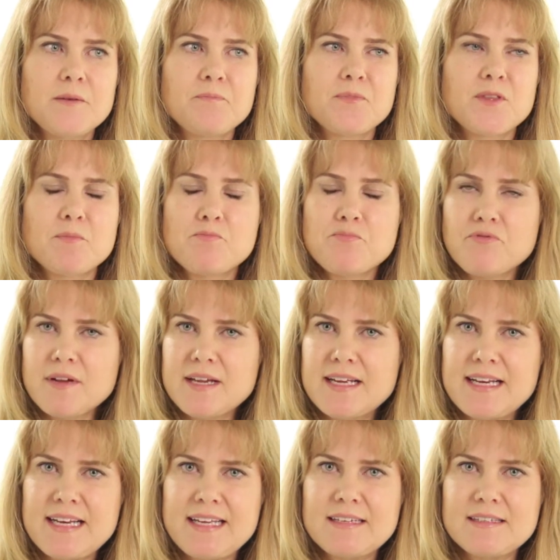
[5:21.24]
the
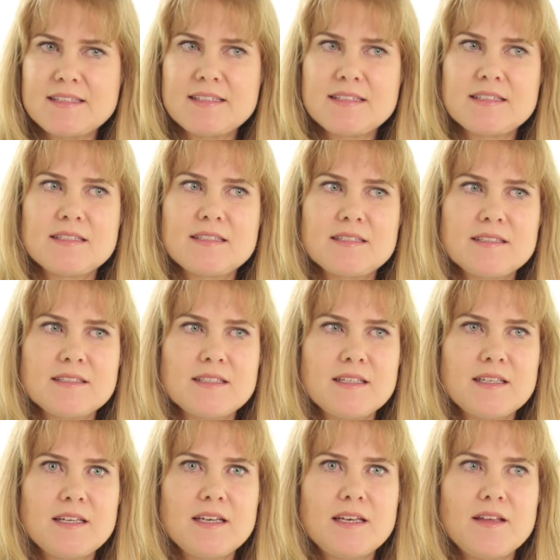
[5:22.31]
prickliest,
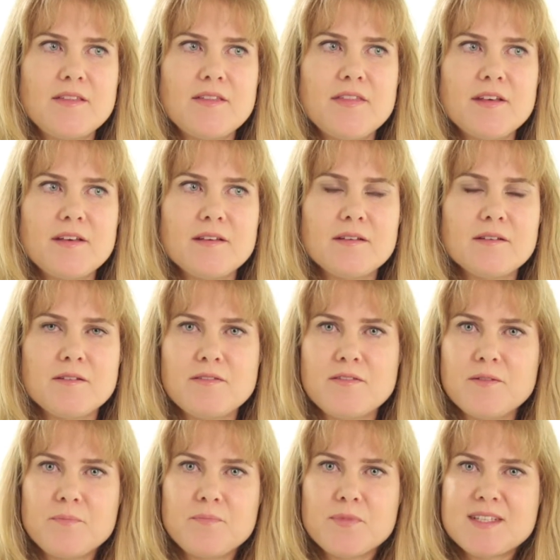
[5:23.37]
the
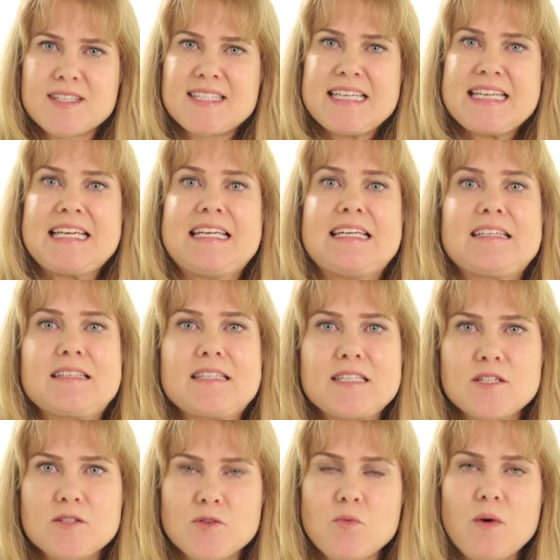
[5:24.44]

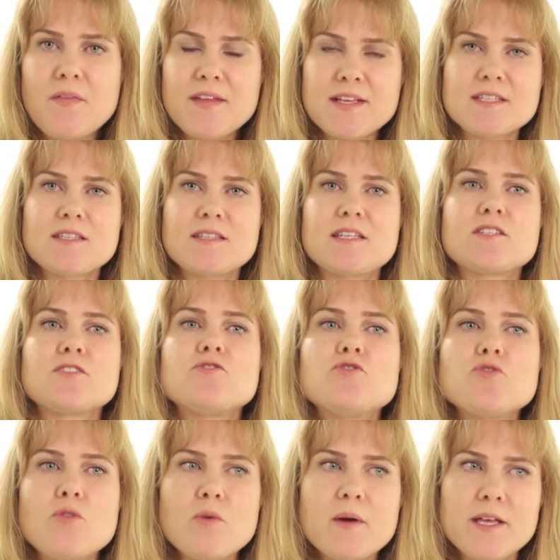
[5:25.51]
stickiest, the one that's
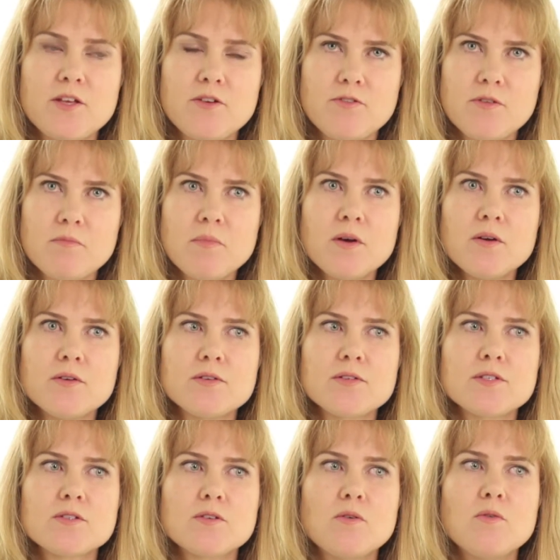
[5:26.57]
drawing you the
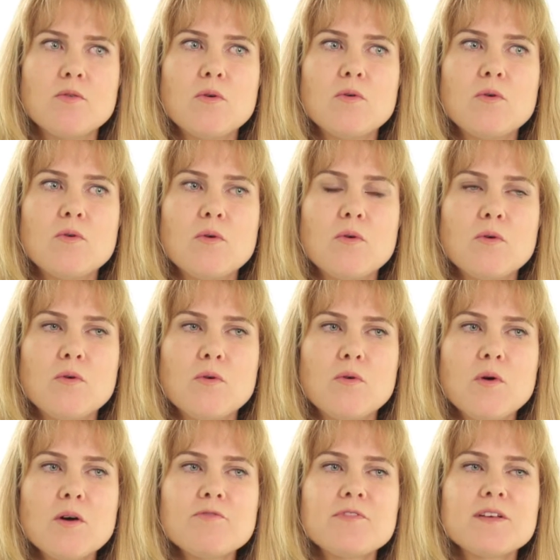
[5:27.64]
most, or
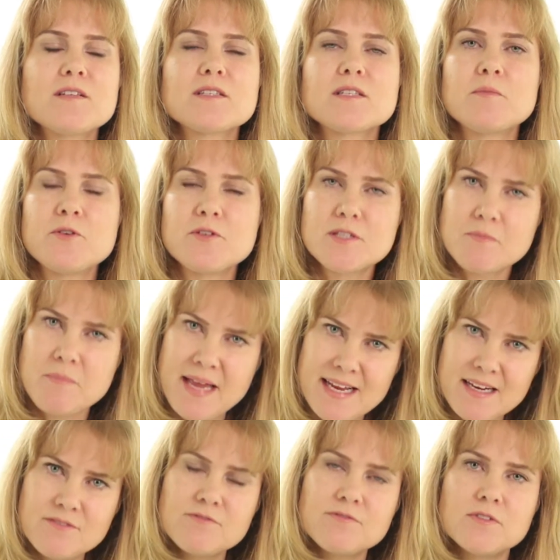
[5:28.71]
what feels the most
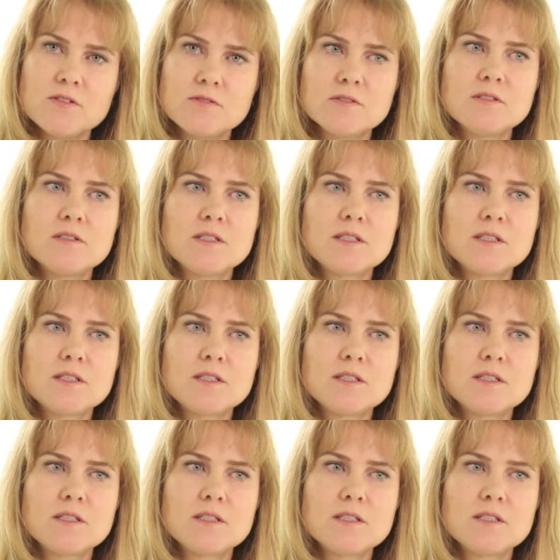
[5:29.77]
painful.